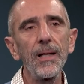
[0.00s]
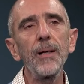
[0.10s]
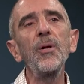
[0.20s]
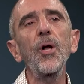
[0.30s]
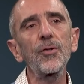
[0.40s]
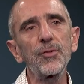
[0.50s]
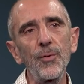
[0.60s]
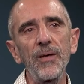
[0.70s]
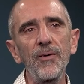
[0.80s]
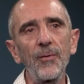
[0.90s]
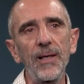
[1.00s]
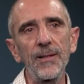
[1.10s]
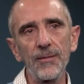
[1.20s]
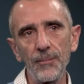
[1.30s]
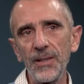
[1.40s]
It belongs to everyone
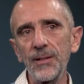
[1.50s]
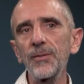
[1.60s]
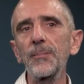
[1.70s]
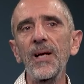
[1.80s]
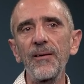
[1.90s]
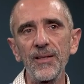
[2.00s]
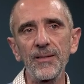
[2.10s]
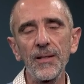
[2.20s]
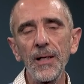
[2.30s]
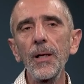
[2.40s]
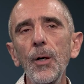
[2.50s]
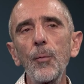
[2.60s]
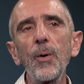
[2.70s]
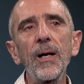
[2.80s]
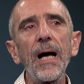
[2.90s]
as compared to private,
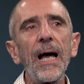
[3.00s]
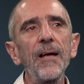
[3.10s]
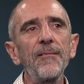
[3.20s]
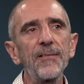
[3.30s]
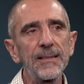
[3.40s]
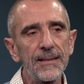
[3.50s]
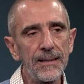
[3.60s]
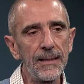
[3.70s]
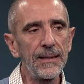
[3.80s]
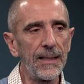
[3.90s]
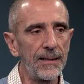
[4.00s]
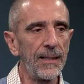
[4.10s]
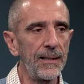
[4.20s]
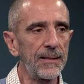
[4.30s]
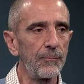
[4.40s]
where I see that
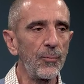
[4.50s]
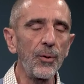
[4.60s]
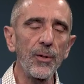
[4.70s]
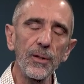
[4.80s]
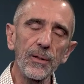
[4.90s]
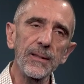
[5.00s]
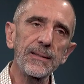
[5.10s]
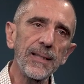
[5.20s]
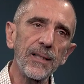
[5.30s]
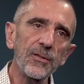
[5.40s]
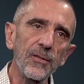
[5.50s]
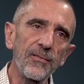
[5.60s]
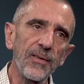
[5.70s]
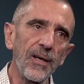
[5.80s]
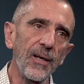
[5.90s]
there is more this sense
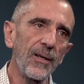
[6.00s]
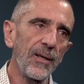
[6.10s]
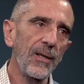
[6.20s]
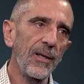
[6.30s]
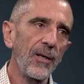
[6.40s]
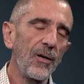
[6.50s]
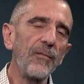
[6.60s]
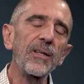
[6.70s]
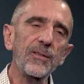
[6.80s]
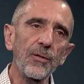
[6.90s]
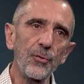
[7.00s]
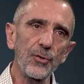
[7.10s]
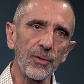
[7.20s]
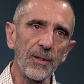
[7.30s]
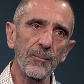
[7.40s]
of, uh, of
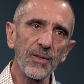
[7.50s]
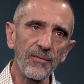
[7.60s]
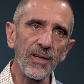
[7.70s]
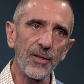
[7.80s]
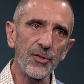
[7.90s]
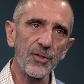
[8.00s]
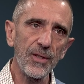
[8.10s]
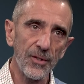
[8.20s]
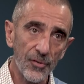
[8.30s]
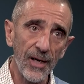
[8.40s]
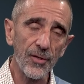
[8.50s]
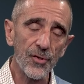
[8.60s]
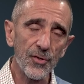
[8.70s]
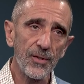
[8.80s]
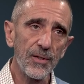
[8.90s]
exclusion and privilege
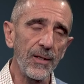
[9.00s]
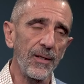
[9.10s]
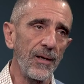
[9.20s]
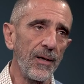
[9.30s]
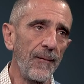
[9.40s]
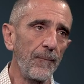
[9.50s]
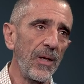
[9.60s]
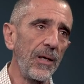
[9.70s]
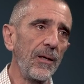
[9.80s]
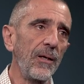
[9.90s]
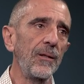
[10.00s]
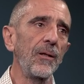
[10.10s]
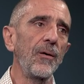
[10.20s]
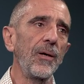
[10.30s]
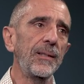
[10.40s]
entrenched in, um, in the
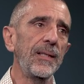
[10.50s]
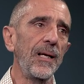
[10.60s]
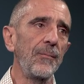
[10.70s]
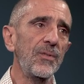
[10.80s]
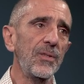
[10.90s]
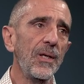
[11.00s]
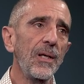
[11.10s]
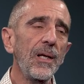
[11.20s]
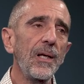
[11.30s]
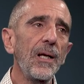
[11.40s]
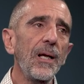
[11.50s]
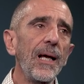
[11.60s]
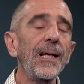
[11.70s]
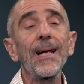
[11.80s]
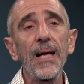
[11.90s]
law at times.
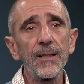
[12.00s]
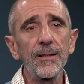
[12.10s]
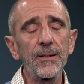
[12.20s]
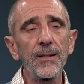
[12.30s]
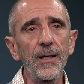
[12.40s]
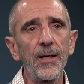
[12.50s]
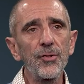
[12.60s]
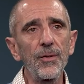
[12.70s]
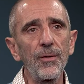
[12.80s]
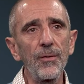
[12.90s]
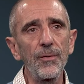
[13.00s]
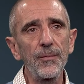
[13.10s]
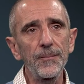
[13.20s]
And I liked international law.